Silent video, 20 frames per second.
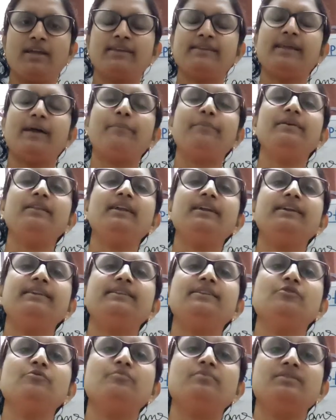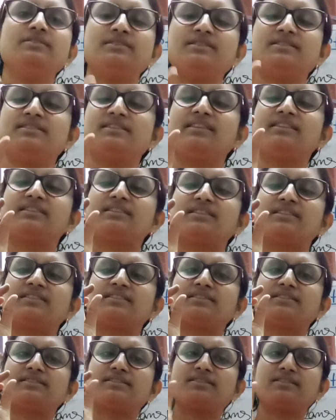Capillary tube means is a
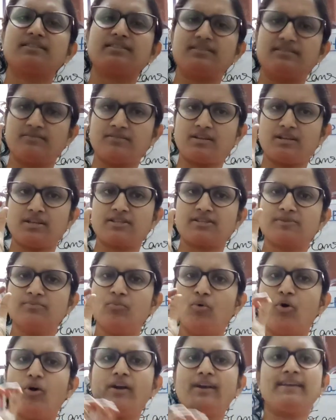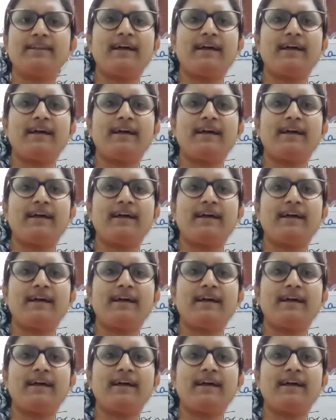small